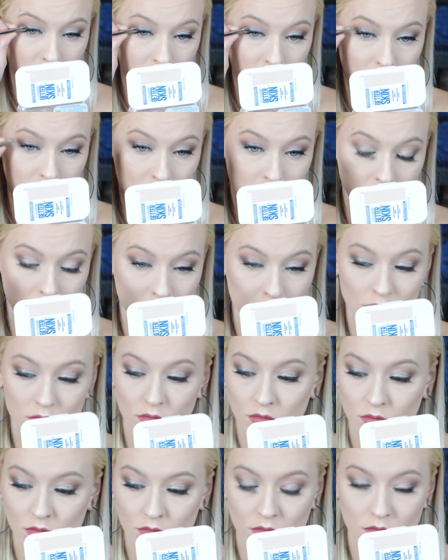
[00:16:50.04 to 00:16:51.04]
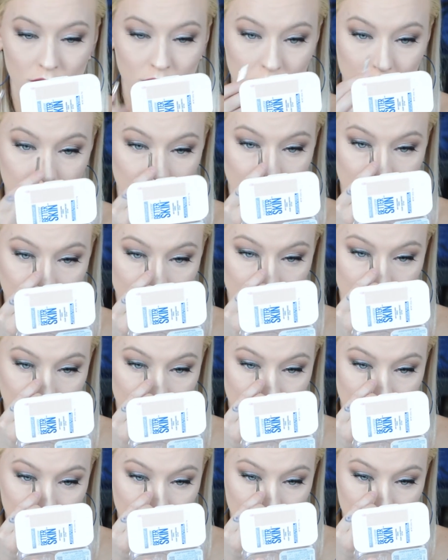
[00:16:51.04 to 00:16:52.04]
let me know that you guys would want to see
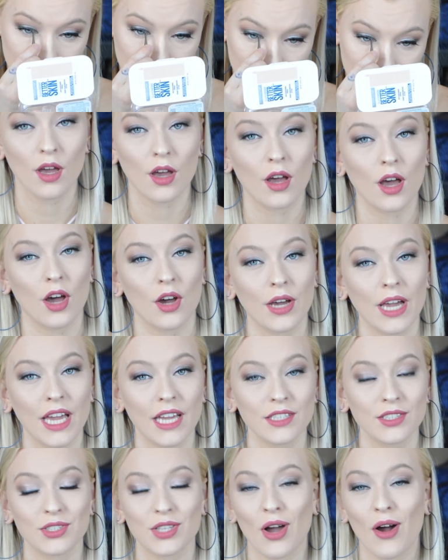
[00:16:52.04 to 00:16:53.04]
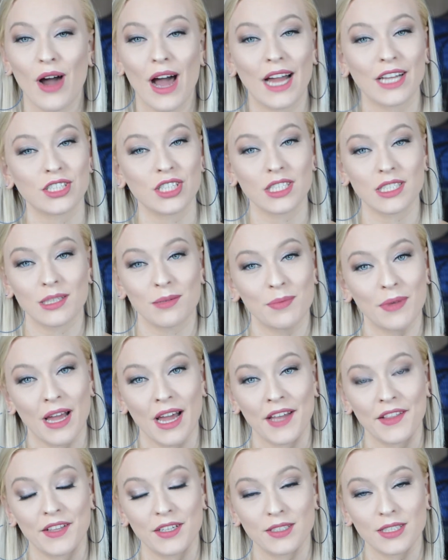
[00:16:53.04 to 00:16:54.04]
that. Okay, so I just
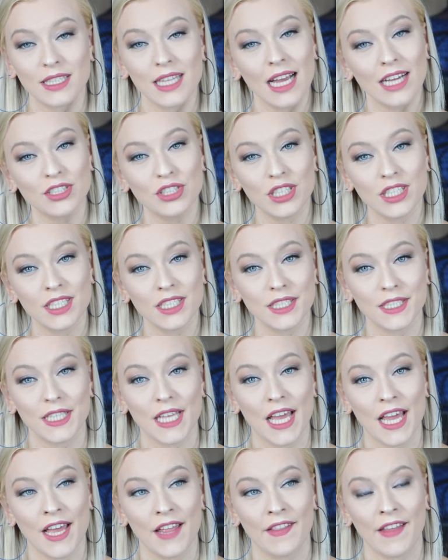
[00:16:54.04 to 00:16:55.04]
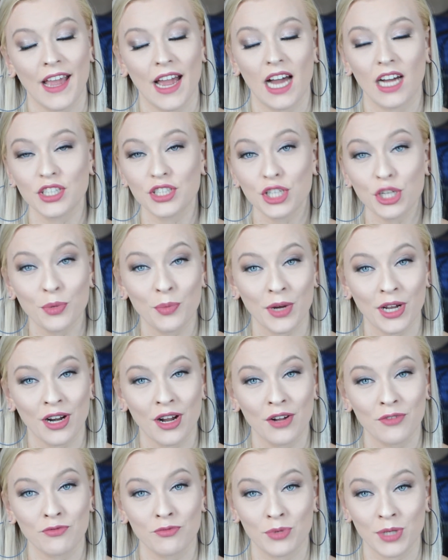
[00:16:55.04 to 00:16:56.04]
applied those lashes and they actually went
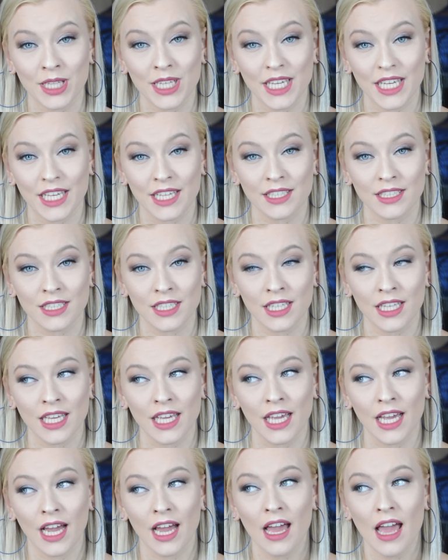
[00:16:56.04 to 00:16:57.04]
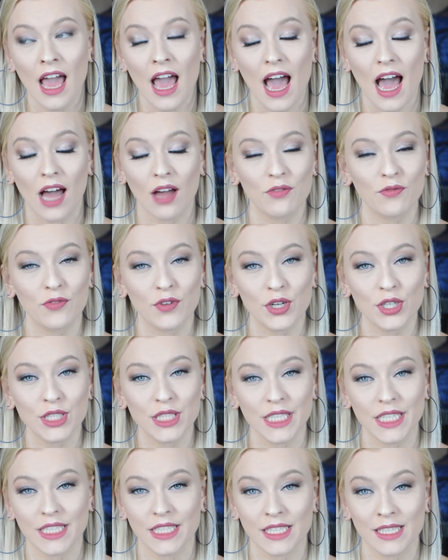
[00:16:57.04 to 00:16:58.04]
on really easily. At first
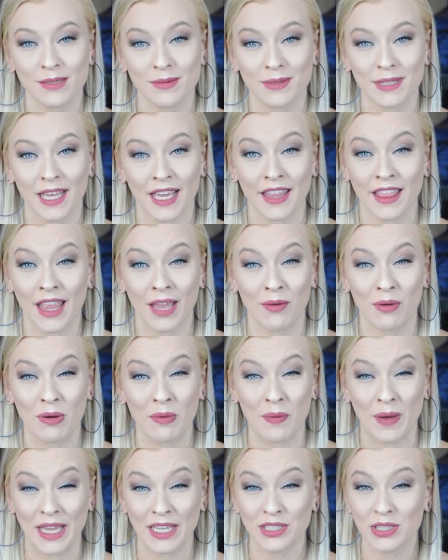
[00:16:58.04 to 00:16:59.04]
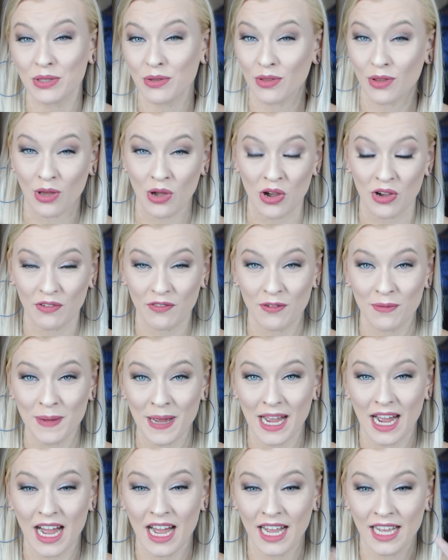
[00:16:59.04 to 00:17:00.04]
it seemed like they were way too long for
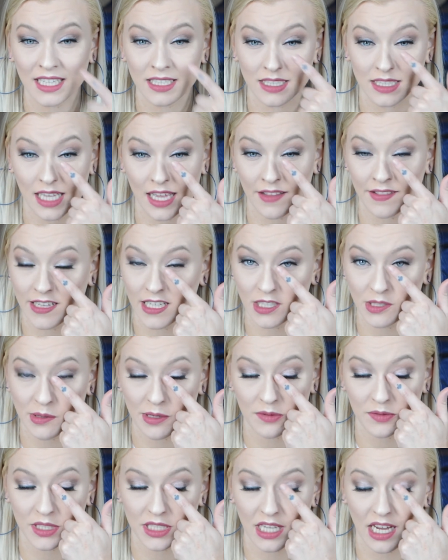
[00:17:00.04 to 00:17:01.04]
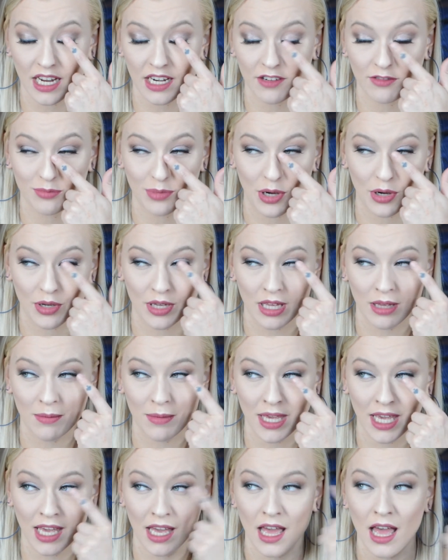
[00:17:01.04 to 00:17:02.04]
my eyes, and this one was kind of poking
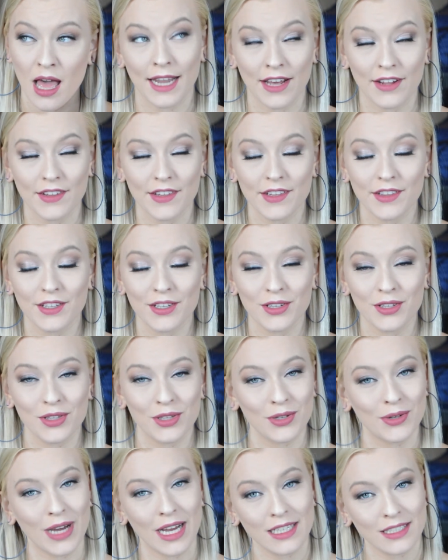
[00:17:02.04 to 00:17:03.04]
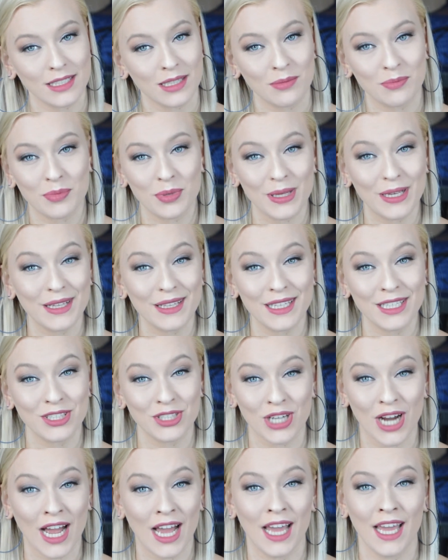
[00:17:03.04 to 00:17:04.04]
me. Now that the glue has completely
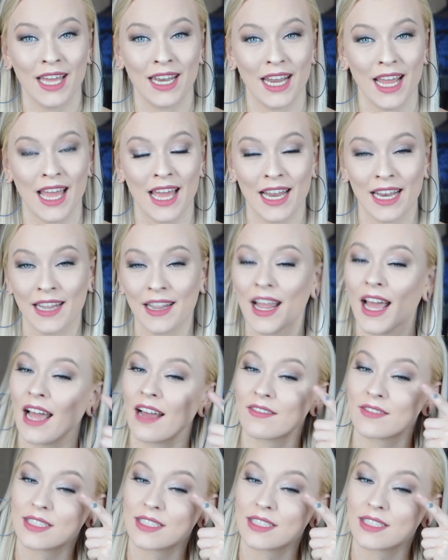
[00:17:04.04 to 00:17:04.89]
dried and they have